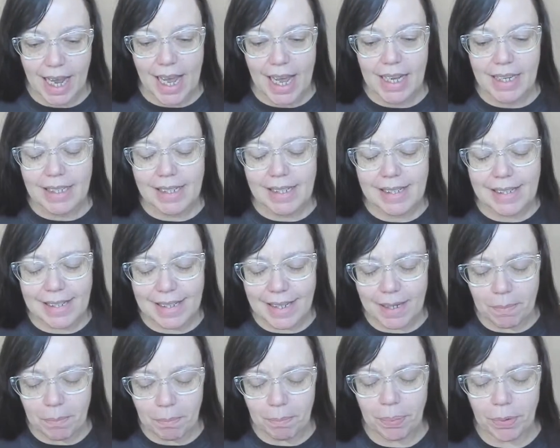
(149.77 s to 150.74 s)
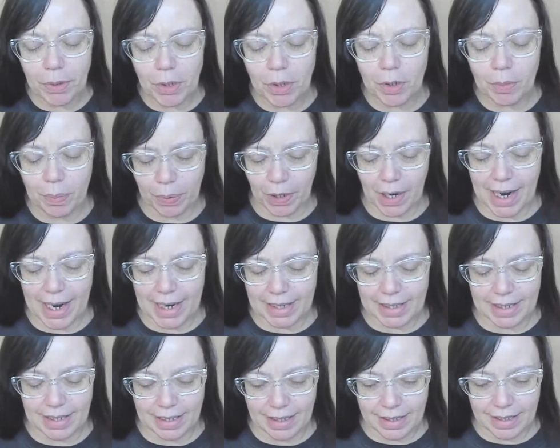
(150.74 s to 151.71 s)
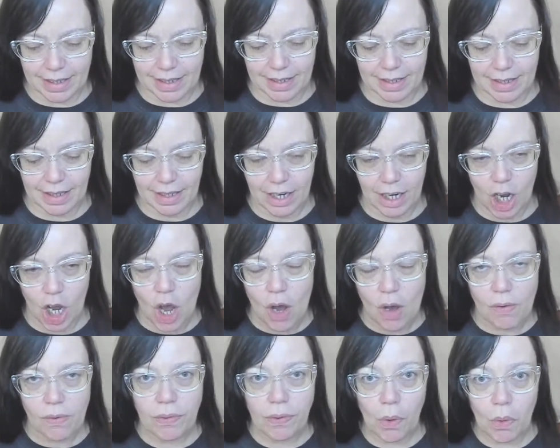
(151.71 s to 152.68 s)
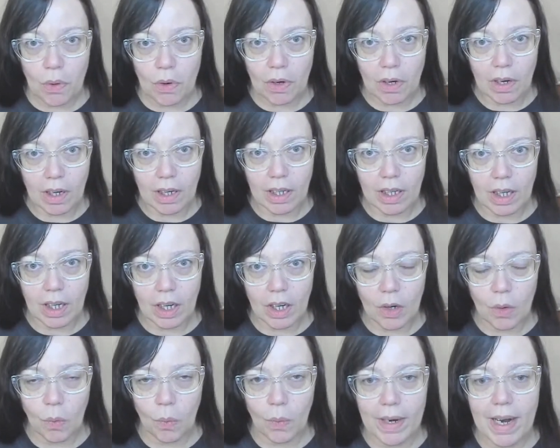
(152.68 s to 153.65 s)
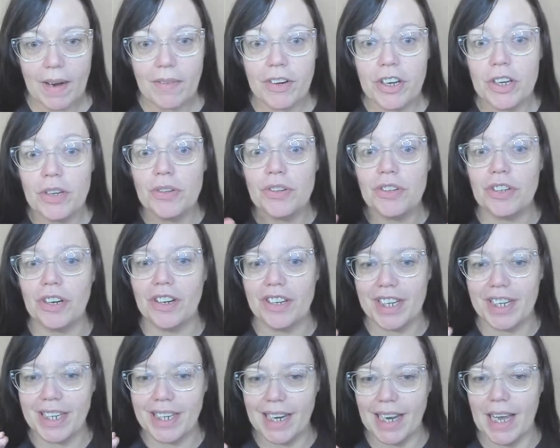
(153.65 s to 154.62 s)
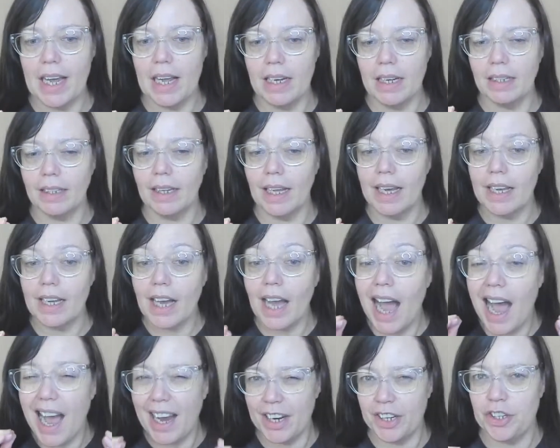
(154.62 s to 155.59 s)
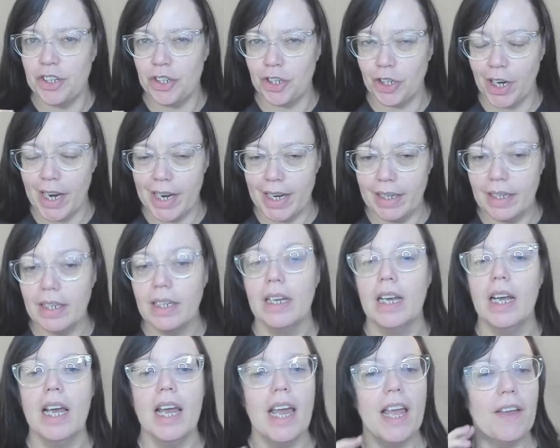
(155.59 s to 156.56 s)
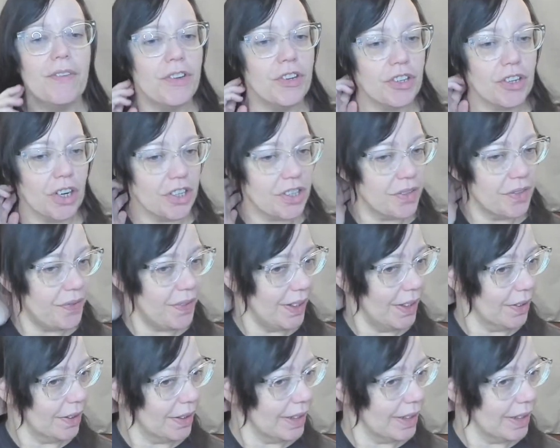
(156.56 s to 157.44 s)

simple practice for whenever you start to get like eye strain. If you start to feel